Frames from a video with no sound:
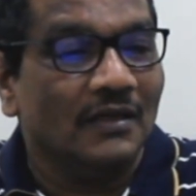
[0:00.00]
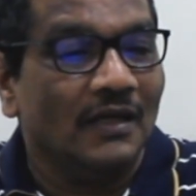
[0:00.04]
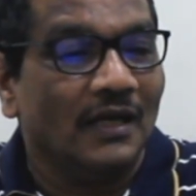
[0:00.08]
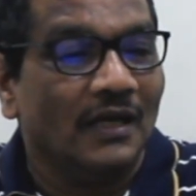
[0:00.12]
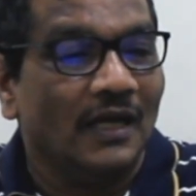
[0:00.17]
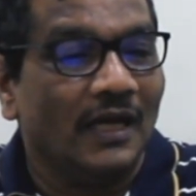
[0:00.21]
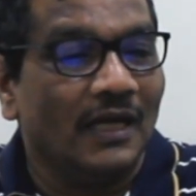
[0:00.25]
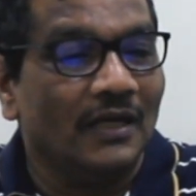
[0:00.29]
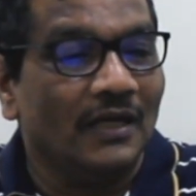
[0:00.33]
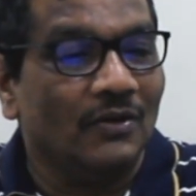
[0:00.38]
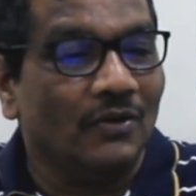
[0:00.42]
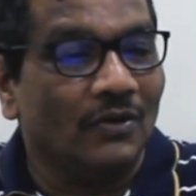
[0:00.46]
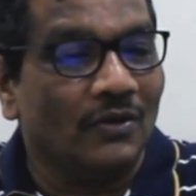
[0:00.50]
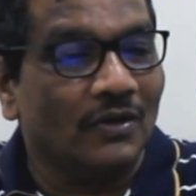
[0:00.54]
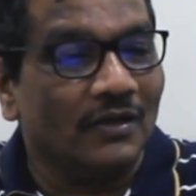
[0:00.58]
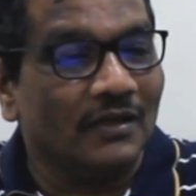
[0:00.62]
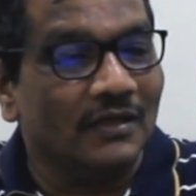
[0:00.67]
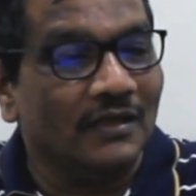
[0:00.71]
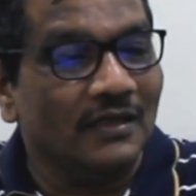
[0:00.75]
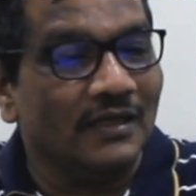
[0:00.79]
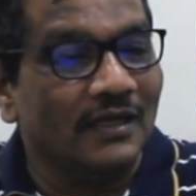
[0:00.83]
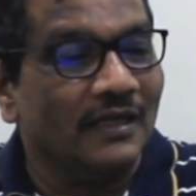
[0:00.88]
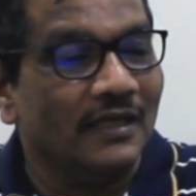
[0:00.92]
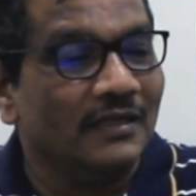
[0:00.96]
an
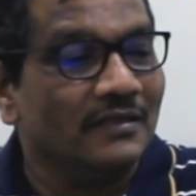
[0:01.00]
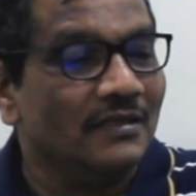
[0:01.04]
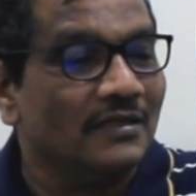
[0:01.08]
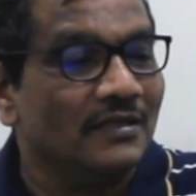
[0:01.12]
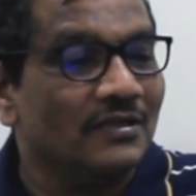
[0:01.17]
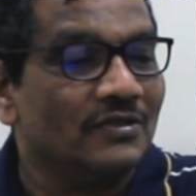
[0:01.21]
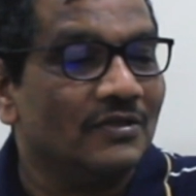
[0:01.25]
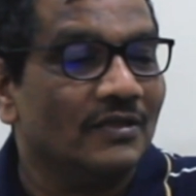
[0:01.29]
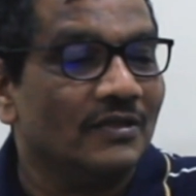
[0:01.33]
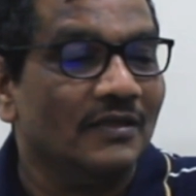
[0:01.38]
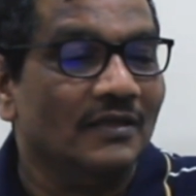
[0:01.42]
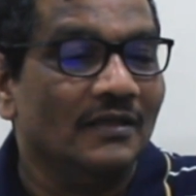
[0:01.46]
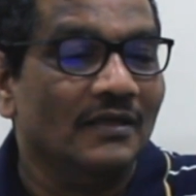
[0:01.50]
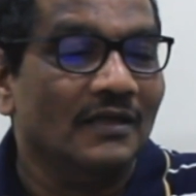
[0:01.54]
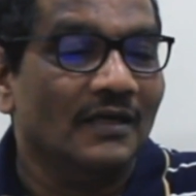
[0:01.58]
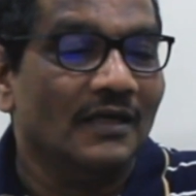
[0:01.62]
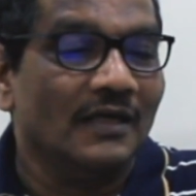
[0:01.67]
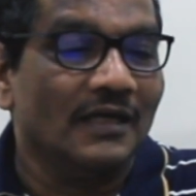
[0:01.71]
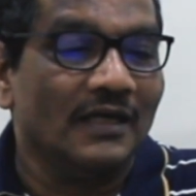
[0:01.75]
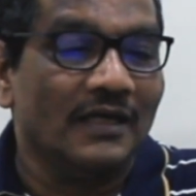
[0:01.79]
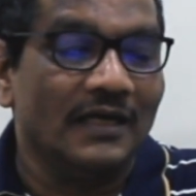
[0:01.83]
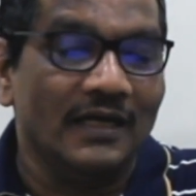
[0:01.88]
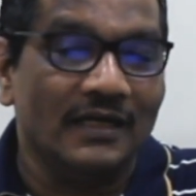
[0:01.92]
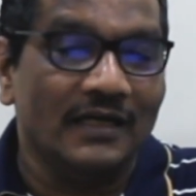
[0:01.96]
organization
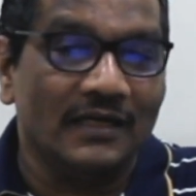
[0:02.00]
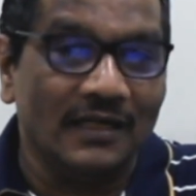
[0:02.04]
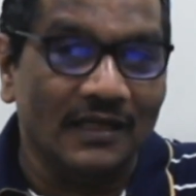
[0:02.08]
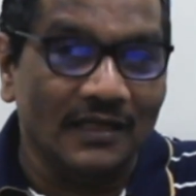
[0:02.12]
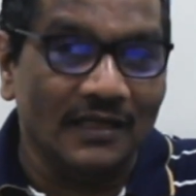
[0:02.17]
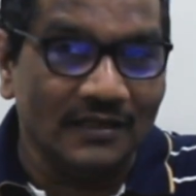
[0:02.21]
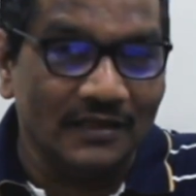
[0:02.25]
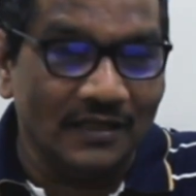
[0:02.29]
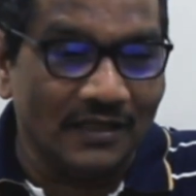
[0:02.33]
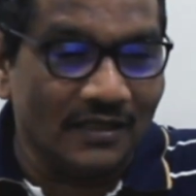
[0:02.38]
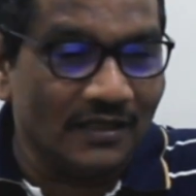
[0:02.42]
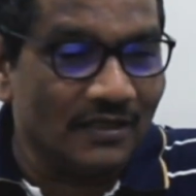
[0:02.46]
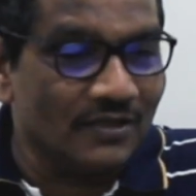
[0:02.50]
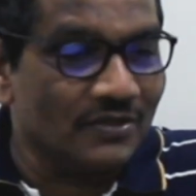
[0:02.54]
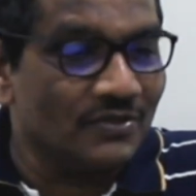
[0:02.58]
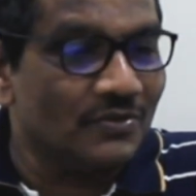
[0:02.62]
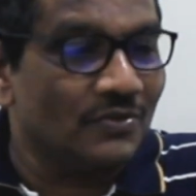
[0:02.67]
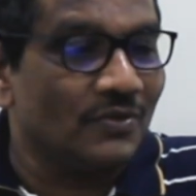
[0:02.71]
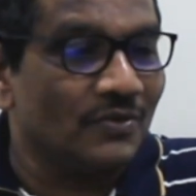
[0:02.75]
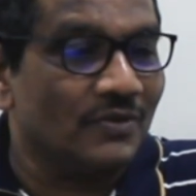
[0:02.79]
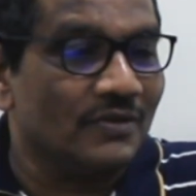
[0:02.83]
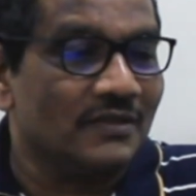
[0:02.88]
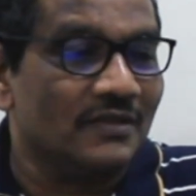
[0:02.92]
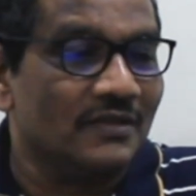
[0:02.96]
getting the
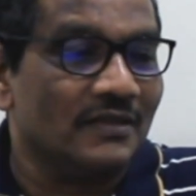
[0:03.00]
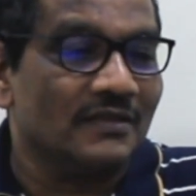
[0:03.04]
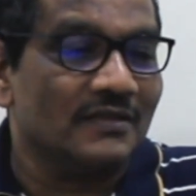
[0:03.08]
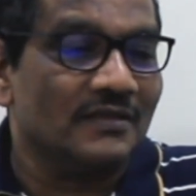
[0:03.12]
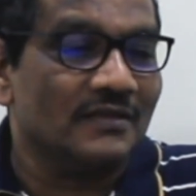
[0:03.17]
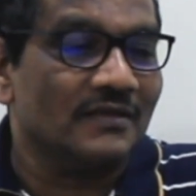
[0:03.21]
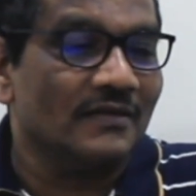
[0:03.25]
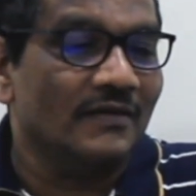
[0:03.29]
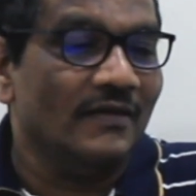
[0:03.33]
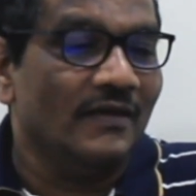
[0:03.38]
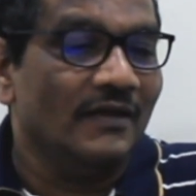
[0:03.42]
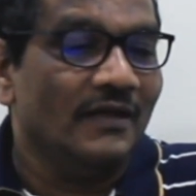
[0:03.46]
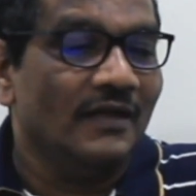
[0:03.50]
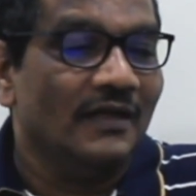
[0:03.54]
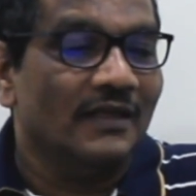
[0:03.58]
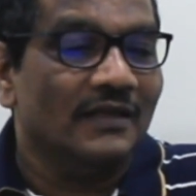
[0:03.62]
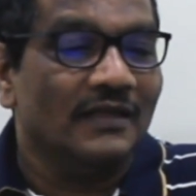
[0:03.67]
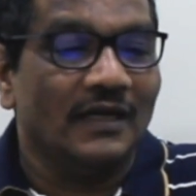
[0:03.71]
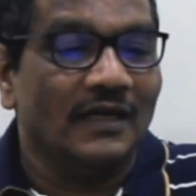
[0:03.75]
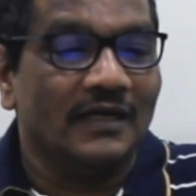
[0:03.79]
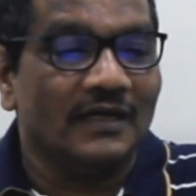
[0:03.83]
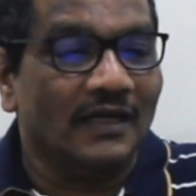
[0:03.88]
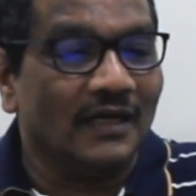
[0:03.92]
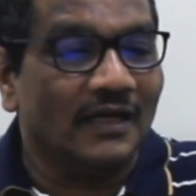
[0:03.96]
resources
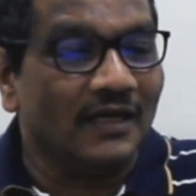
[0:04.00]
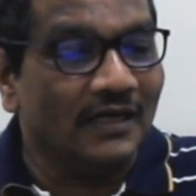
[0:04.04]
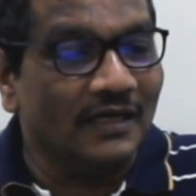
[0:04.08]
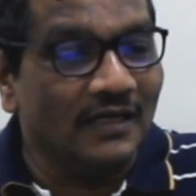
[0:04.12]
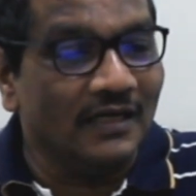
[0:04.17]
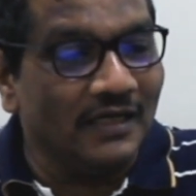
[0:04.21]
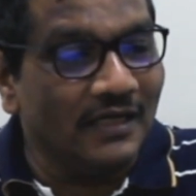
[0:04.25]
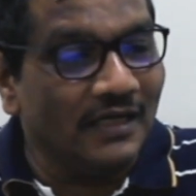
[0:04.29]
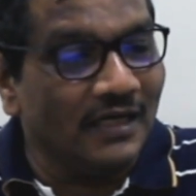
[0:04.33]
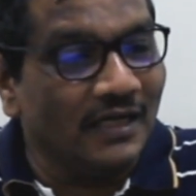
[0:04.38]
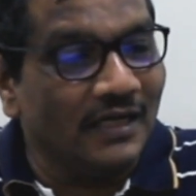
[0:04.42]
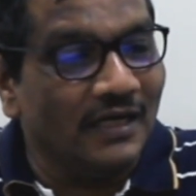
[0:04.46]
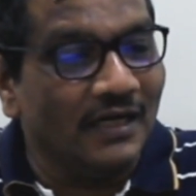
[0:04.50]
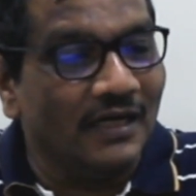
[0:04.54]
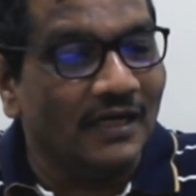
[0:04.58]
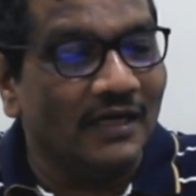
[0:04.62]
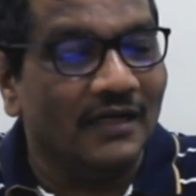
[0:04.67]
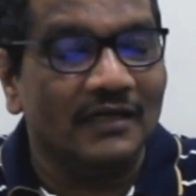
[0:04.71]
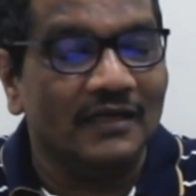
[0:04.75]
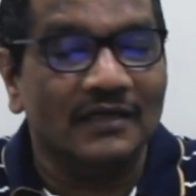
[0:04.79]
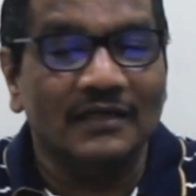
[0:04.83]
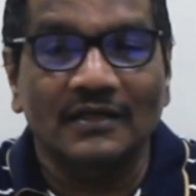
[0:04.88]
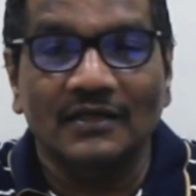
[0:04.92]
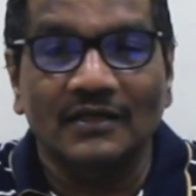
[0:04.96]
that are
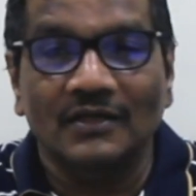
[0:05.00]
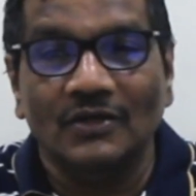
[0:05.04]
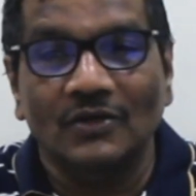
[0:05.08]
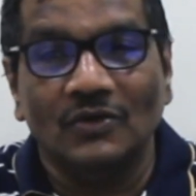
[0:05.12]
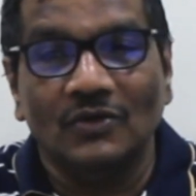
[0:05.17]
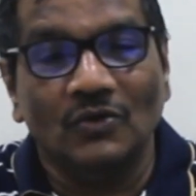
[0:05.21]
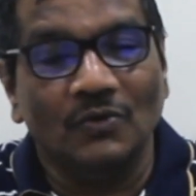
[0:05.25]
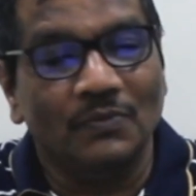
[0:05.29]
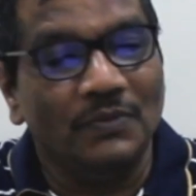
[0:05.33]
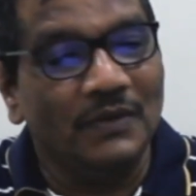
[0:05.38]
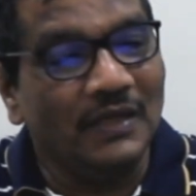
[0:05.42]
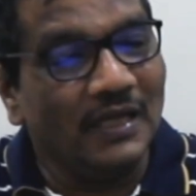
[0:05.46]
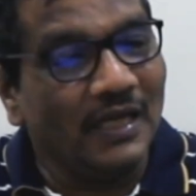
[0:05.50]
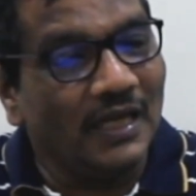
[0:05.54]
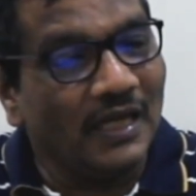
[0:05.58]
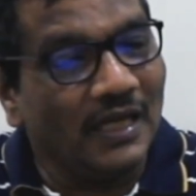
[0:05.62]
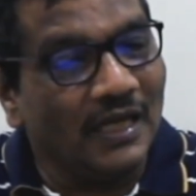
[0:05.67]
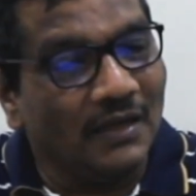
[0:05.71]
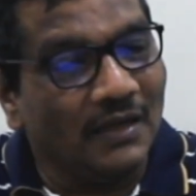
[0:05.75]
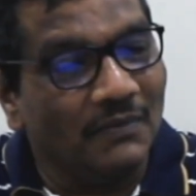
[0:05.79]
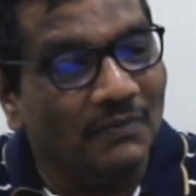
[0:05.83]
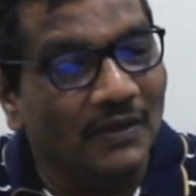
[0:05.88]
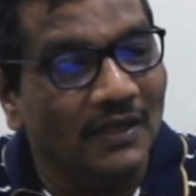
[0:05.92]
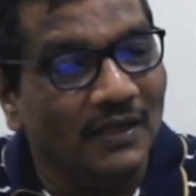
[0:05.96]
needed to
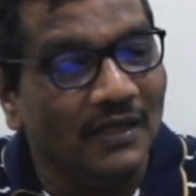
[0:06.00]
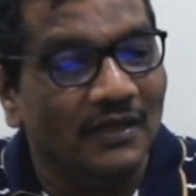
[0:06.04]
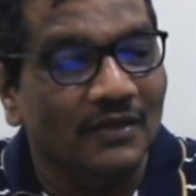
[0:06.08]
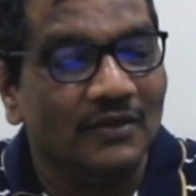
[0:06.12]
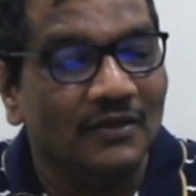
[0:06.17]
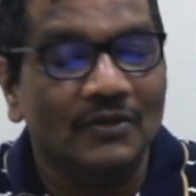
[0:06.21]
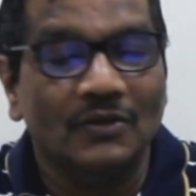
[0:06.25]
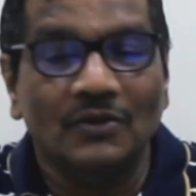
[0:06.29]
be able